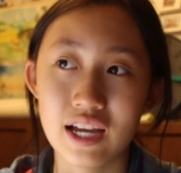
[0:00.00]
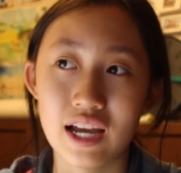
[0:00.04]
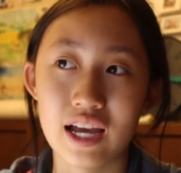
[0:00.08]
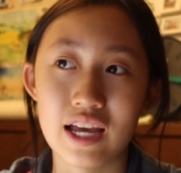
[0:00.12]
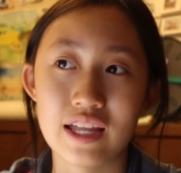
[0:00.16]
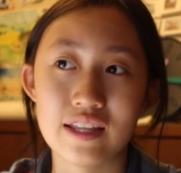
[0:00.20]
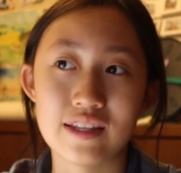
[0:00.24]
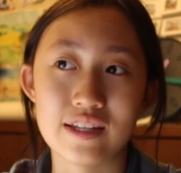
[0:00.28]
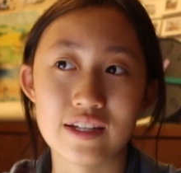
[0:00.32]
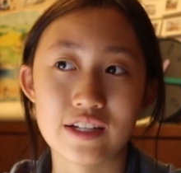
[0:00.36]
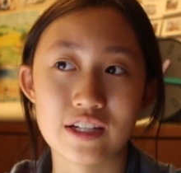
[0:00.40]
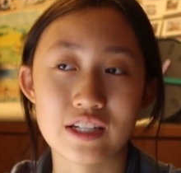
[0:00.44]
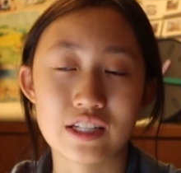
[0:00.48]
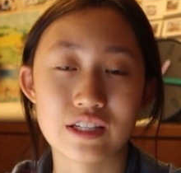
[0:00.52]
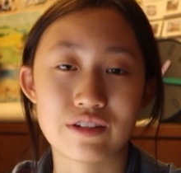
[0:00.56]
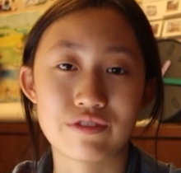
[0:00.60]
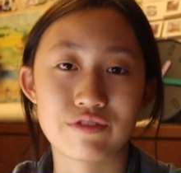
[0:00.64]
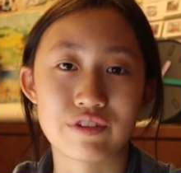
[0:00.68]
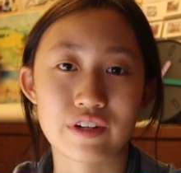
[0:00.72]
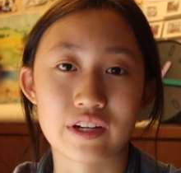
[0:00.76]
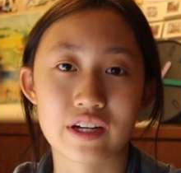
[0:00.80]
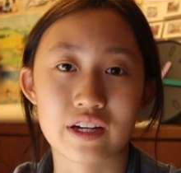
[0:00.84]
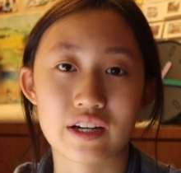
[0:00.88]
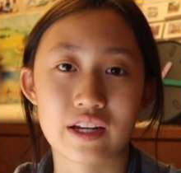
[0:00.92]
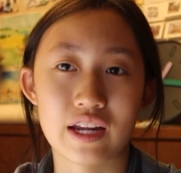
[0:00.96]
and they just
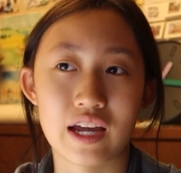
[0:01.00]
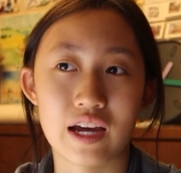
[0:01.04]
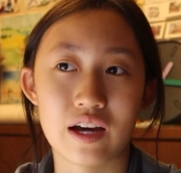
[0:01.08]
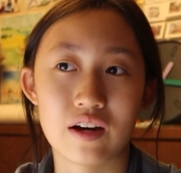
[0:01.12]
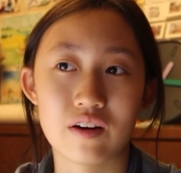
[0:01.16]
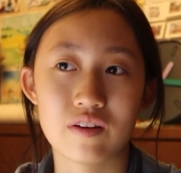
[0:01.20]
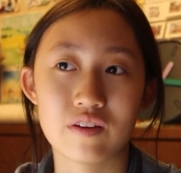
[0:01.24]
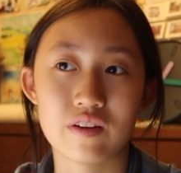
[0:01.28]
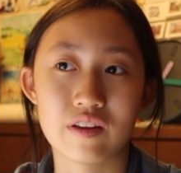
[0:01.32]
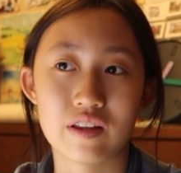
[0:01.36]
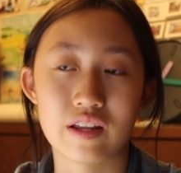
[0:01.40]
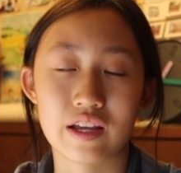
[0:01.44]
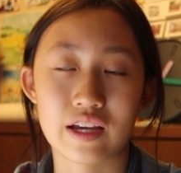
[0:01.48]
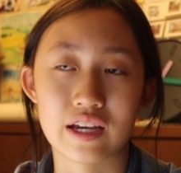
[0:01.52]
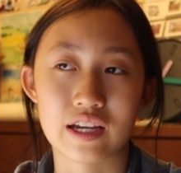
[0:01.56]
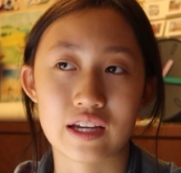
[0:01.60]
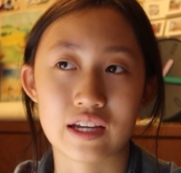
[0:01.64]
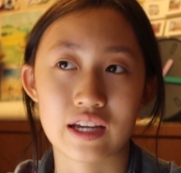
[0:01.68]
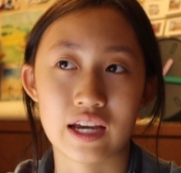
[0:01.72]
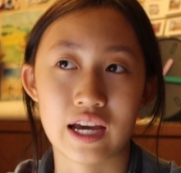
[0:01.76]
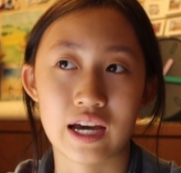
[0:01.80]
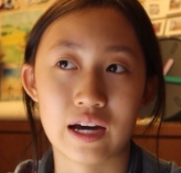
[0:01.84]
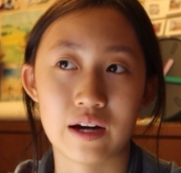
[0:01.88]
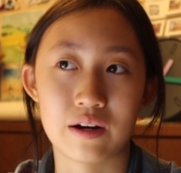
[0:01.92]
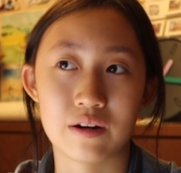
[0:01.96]
figured out like
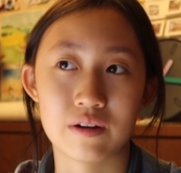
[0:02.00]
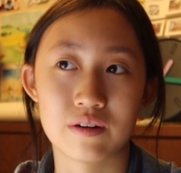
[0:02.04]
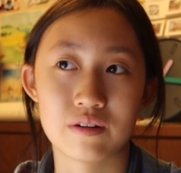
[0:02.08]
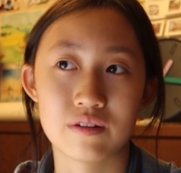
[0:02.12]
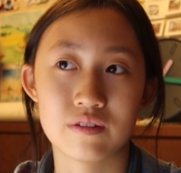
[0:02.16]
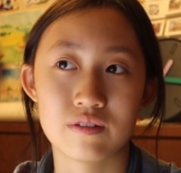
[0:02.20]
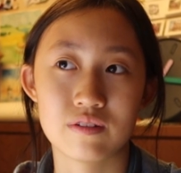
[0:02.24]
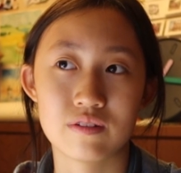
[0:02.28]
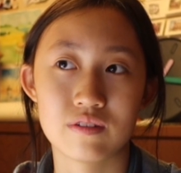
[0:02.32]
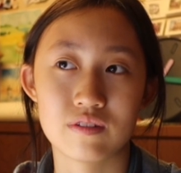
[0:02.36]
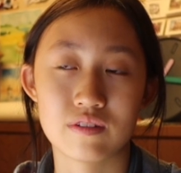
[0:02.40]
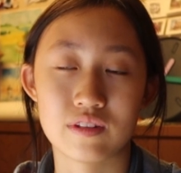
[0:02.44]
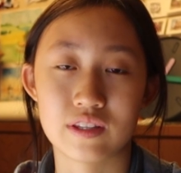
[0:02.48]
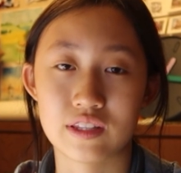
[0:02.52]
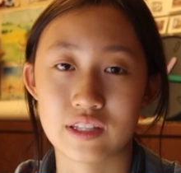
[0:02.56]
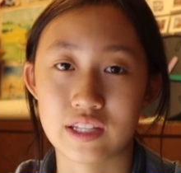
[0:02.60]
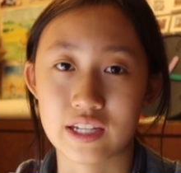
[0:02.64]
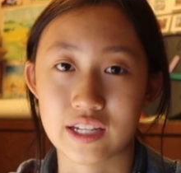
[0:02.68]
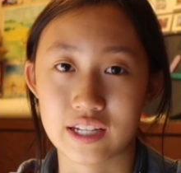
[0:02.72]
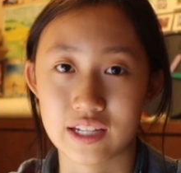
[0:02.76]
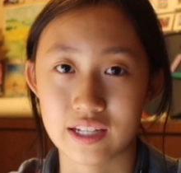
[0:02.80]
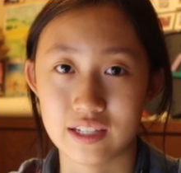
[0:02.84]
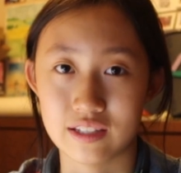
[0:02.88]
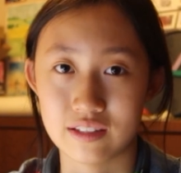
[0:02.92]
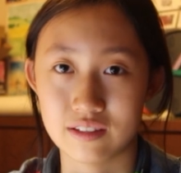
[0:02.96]
how
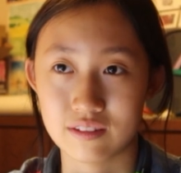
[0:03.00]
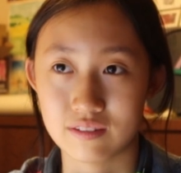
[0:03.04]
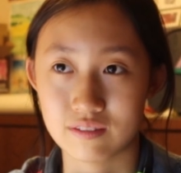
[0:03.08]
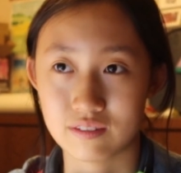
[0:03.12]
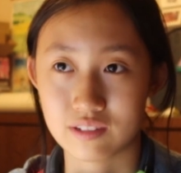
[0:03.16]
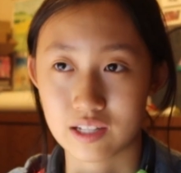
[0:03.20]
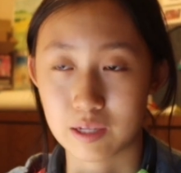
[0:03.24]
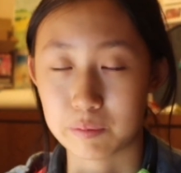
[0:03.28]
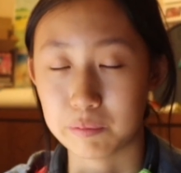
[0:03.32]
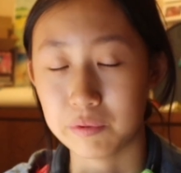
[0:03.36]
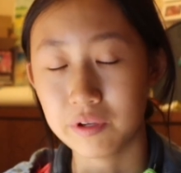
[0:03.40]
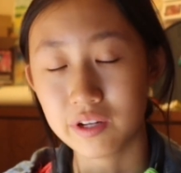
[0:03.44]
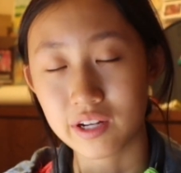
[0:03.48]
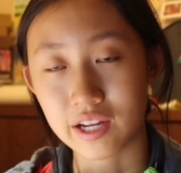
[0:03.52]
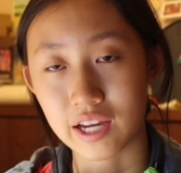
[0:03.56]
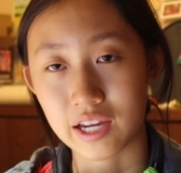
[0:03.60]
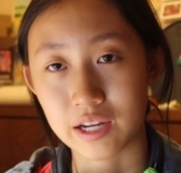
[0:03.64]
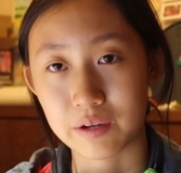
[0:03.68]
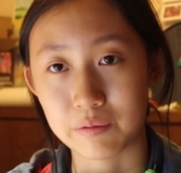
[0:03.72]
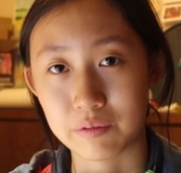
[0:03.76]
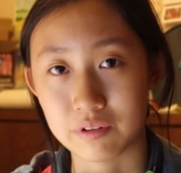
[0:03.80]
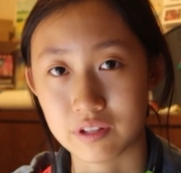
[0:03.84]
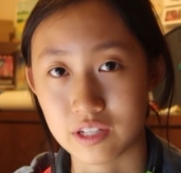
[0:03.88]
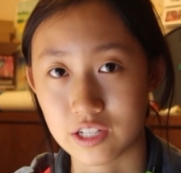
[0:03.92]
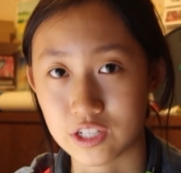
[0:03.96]
they can
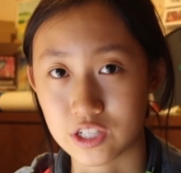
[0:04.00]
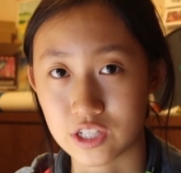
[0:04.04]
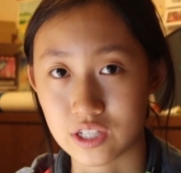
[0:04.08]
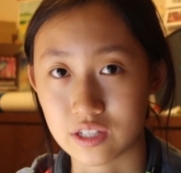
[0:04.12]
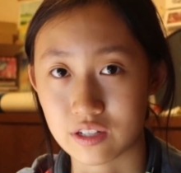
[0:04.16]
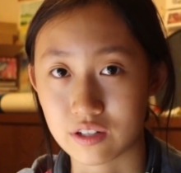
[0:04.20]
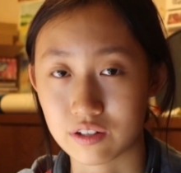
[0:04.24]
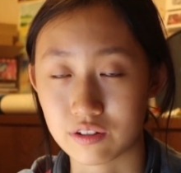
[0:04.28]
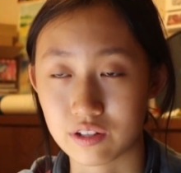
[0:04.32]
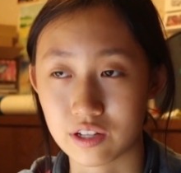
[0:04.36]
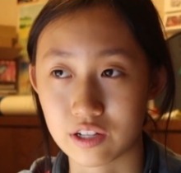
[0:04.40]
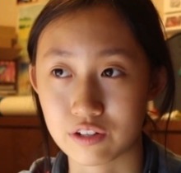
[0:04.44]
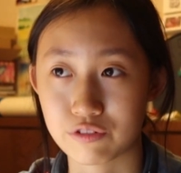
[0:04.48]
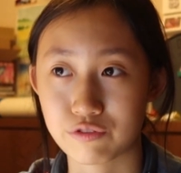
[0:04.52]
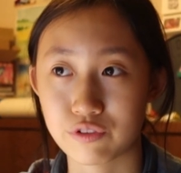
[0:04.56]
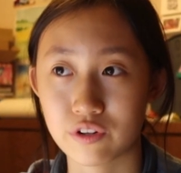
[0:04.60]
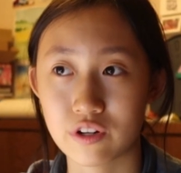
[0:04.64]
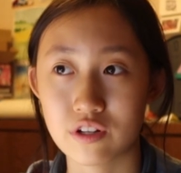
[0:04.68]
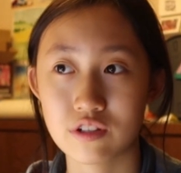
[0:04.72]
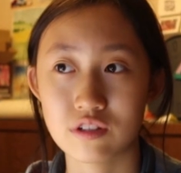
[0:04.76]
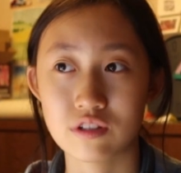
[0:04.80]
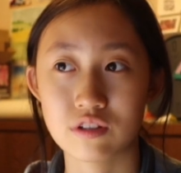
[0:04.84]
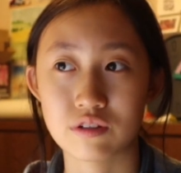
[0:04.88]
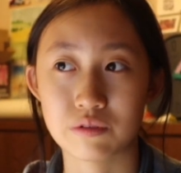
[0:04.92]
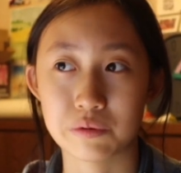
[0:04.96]
communicate with each other, like
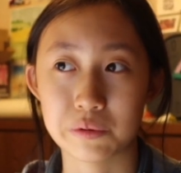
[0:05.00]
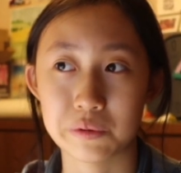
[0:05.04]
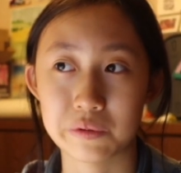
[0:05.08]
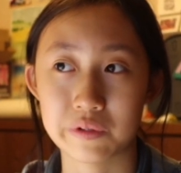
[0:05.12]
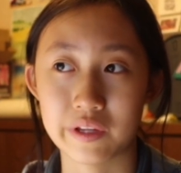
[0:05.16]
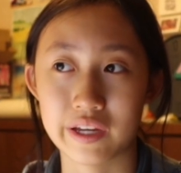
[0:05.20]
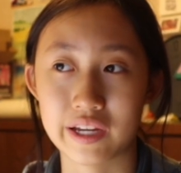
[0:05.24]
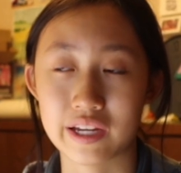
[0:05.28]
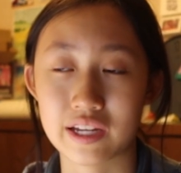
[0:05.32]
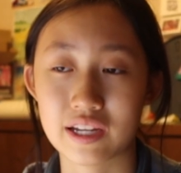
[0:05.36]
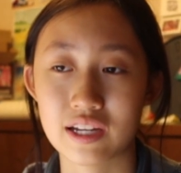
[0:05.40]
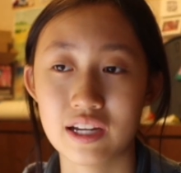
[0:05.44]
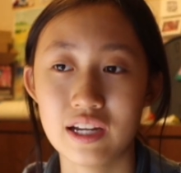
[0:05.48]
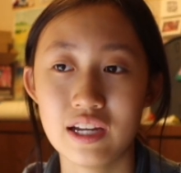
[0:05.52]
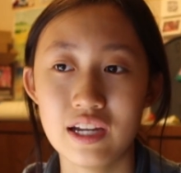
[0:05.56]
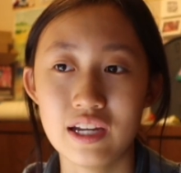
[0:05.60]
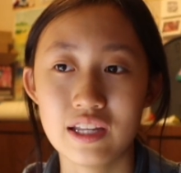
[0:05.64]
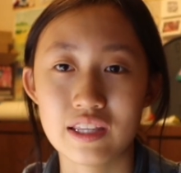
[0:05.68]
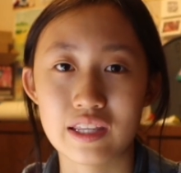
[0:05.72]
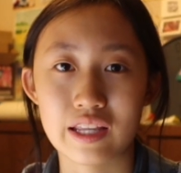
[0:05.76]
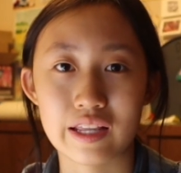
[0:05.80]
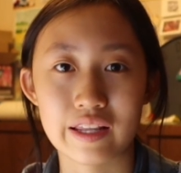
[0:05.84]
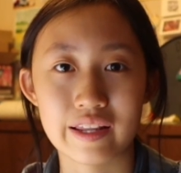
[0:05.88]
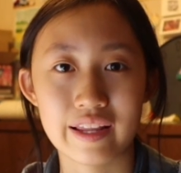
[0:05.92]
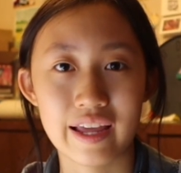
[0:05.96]
first through like
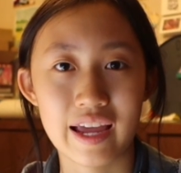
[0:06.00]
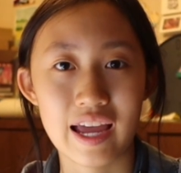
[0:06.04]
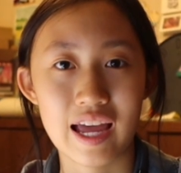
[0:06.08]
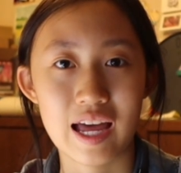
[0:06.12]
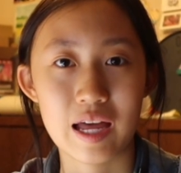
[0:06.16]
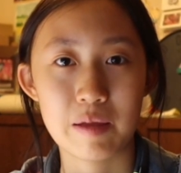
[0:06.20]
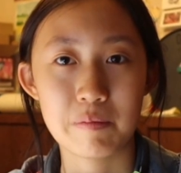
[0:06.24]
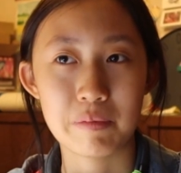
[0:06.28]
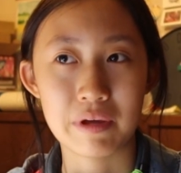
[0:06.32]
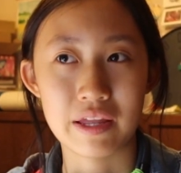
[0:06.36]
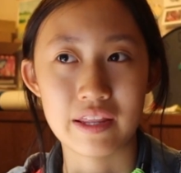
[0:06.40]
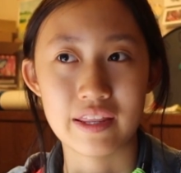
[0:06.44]
the lab,